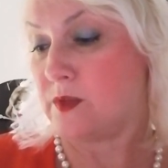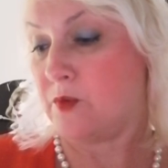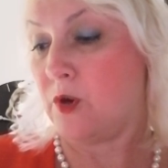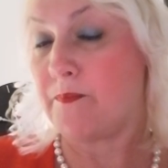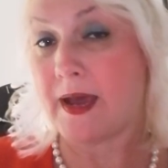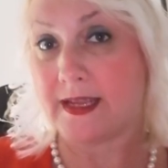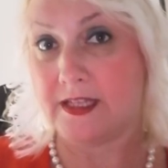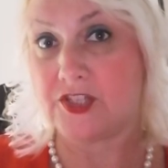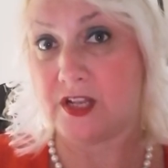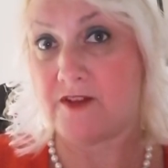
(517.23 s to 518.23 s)
with more
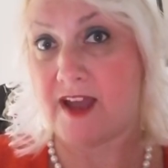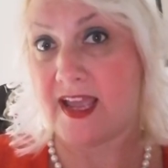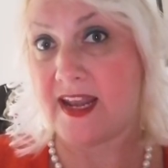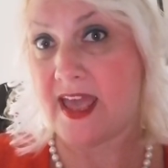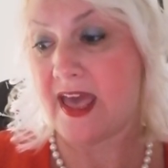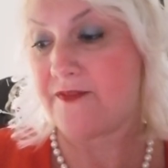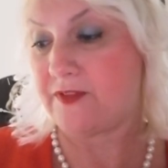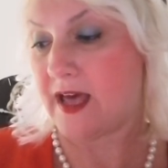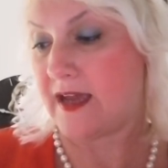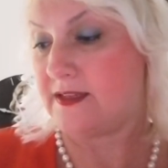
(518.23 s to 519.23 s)
baggage than a Ryanair
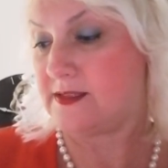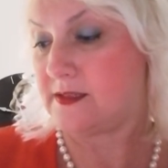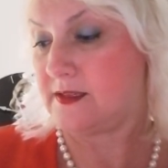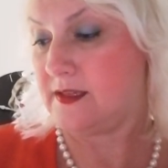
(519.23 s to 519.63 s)
flight.